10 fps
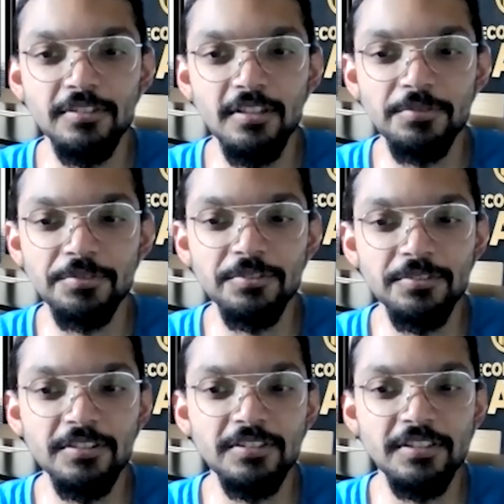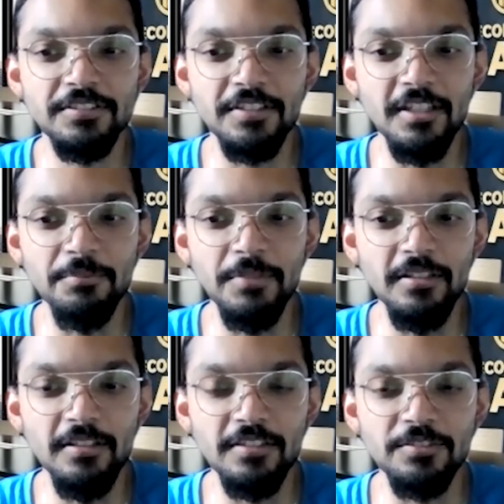Absolutely. It takes time.
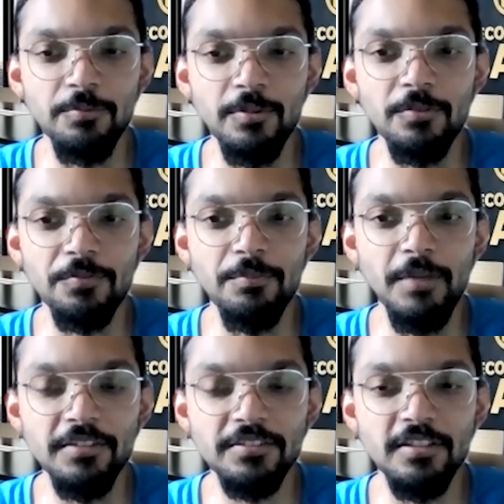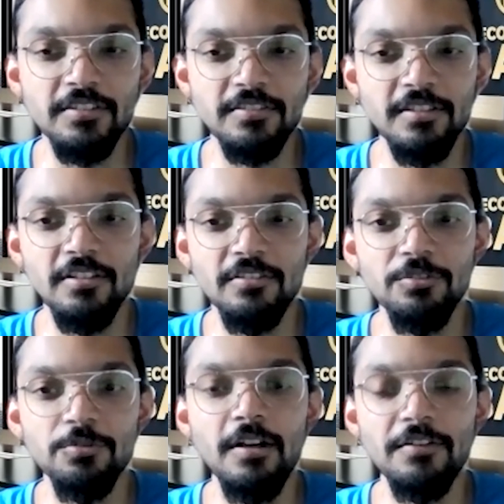And that's one of the mindsets that
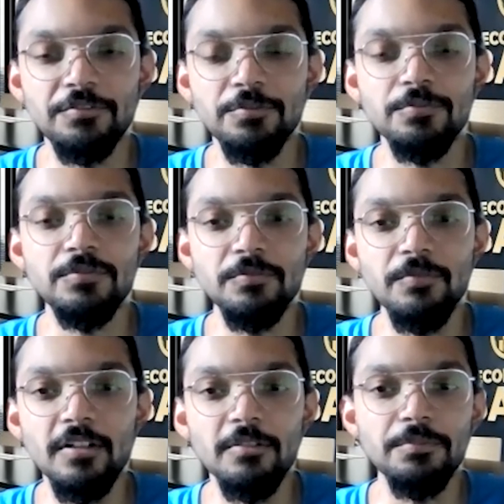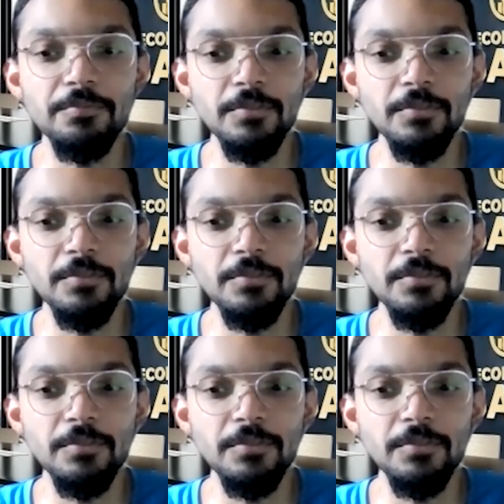you have to develop,